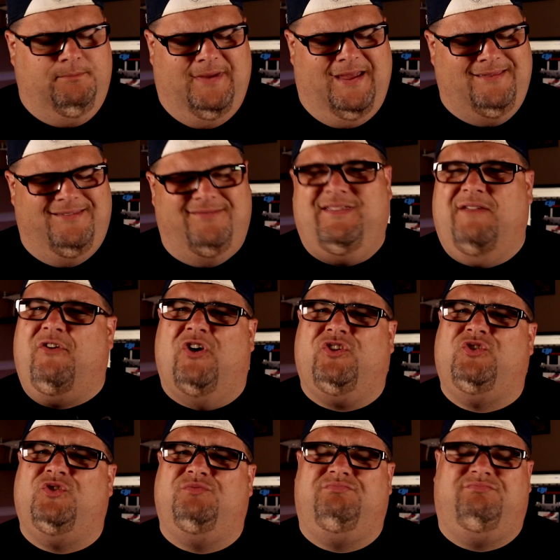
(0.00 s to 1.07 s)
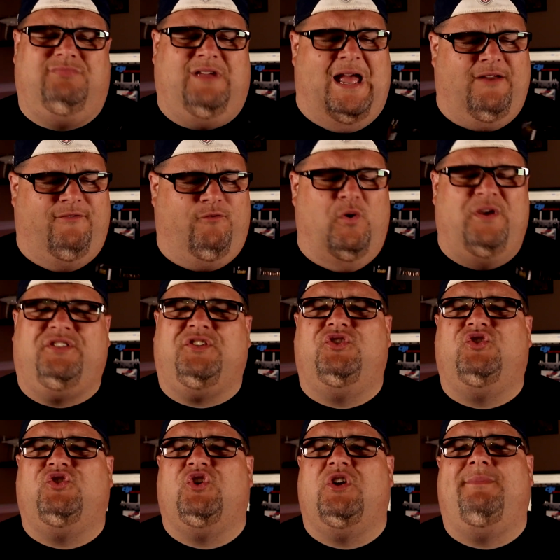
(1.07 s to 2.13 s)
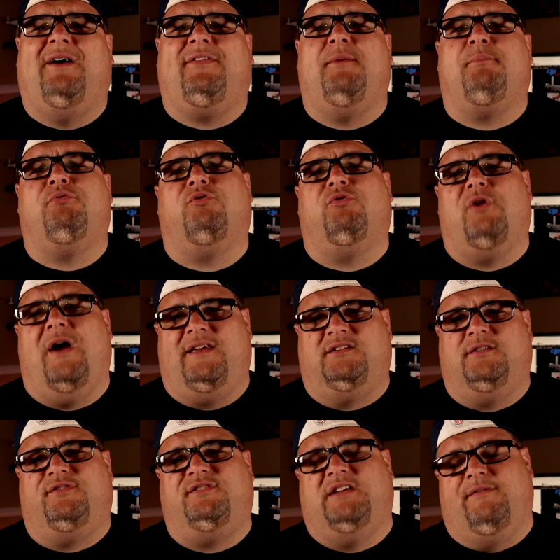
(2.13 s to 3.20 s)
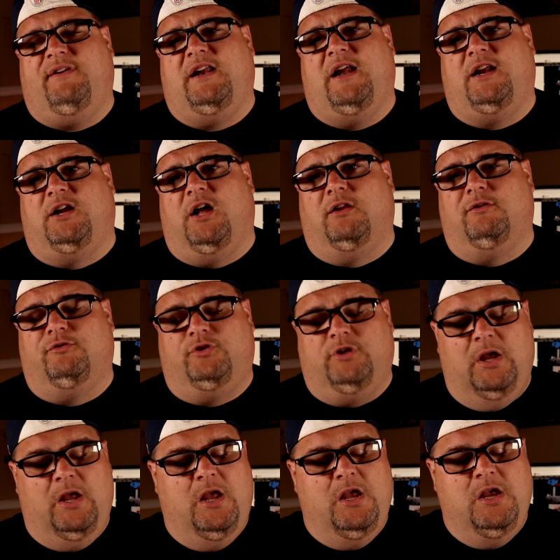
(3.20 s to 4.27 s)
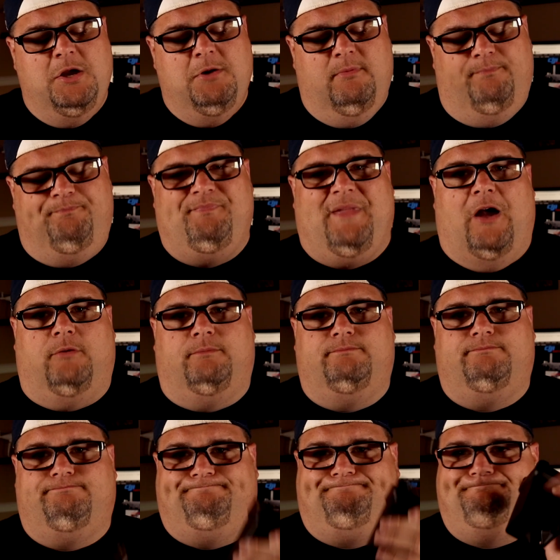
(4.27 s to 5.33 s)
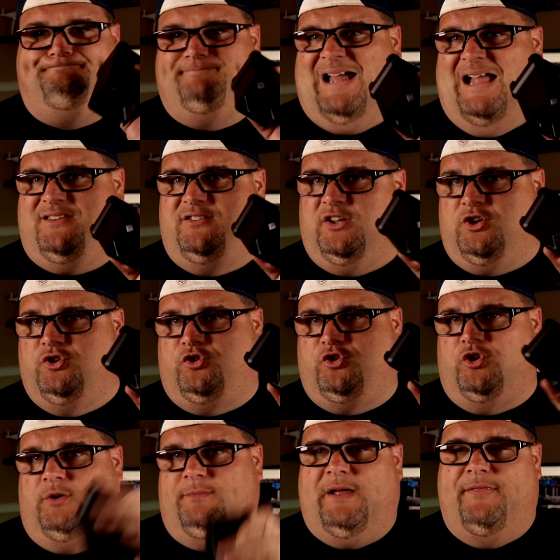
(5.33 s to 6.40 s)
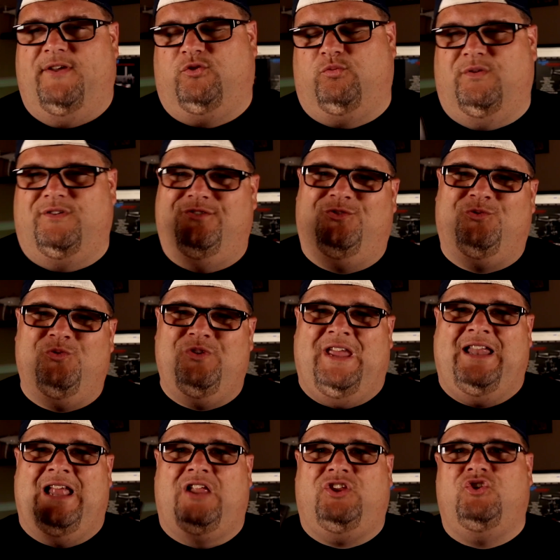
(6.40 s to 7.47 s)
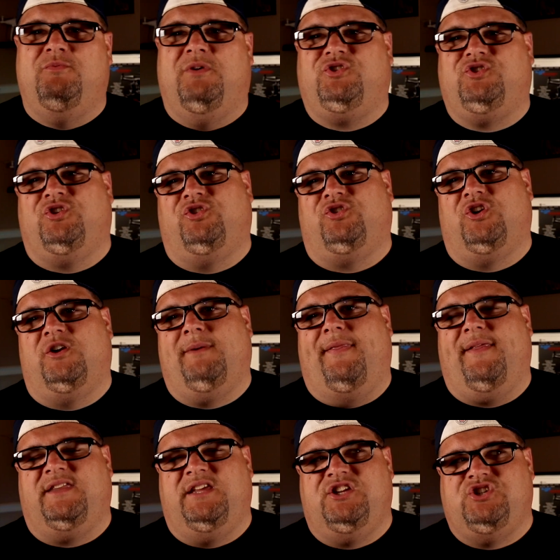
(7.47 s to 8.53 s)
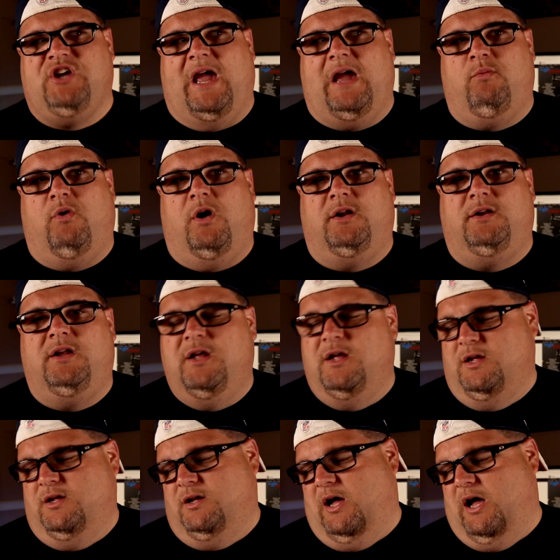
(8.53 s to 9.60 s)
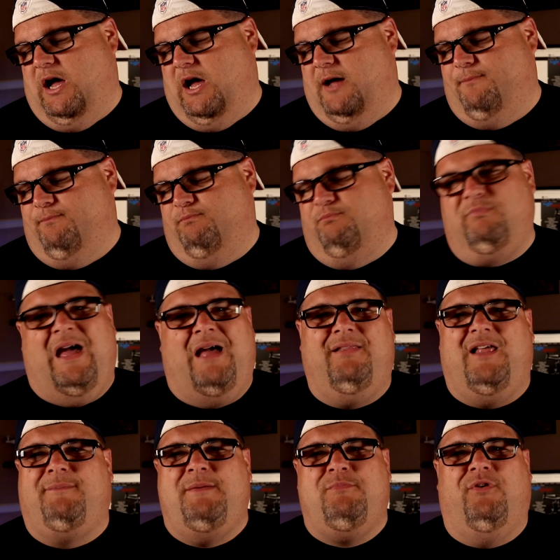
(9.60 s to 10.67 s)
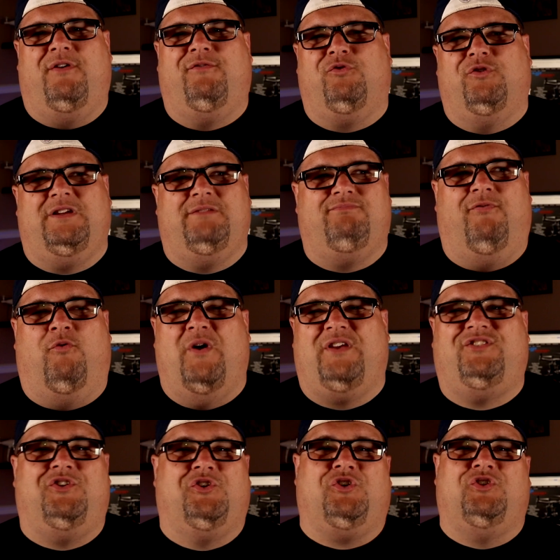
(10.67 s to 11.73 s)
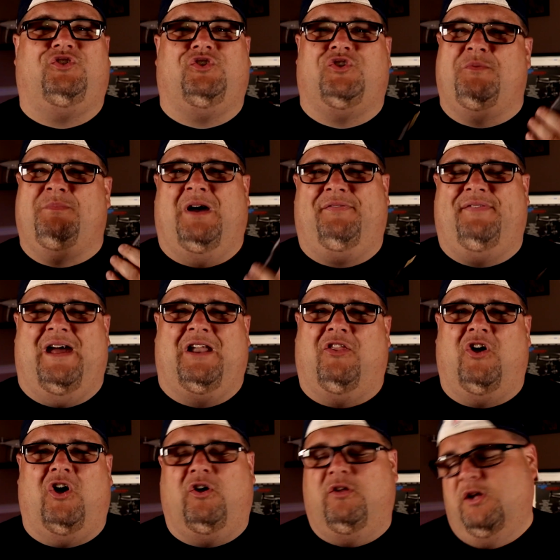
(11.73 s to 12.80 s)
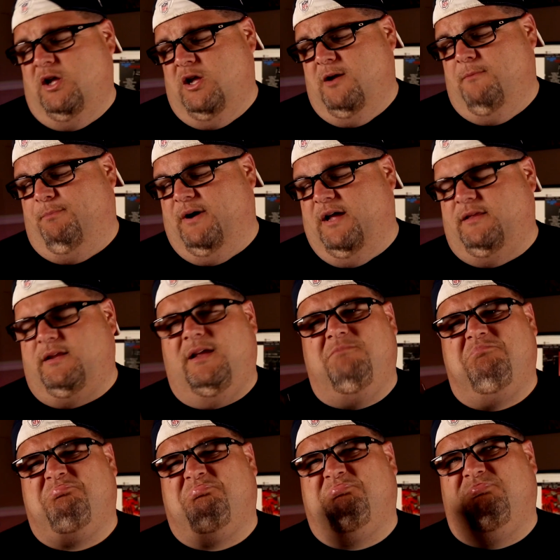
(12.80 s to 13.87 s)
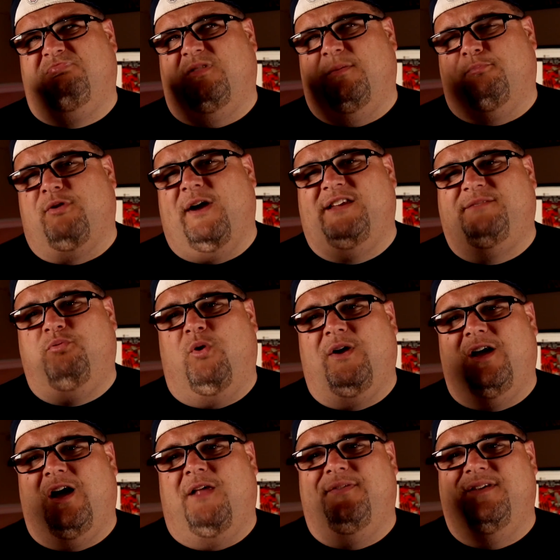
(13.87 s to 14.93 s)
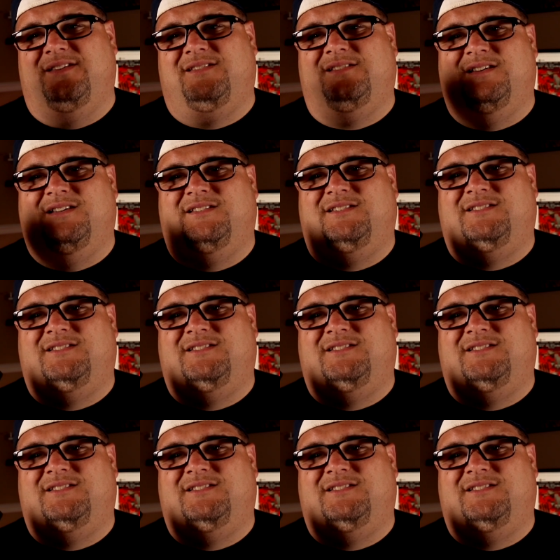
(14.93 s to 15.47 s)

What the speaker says: And they've also kind of voiced concern about the price of $79. Now, that's the concern about this one. There's really not too much concern about the DJI one. Not a lot of people have really voiced their concern about that at all, but the price point on this is